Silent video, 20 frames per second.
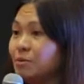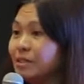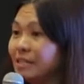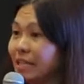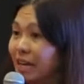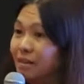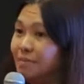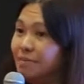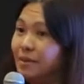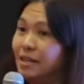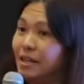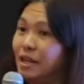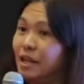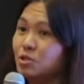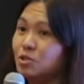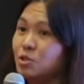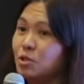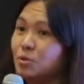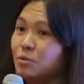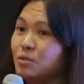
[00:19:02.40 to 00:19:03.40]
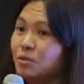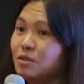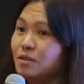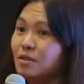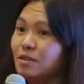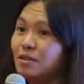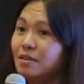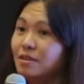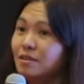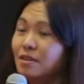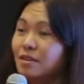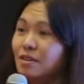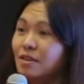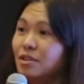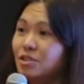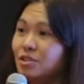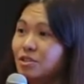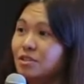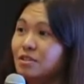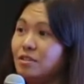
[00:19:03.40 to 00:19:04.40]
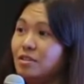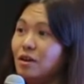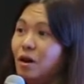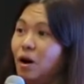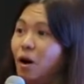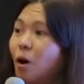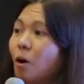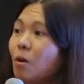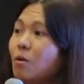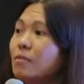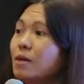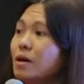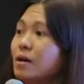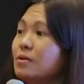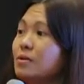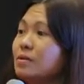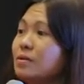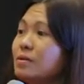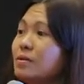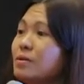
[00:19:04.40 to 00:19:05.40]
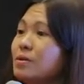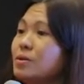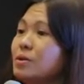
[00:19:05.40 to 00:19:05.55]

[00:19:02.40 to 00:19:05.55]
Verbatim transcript: This is Switch Asia project,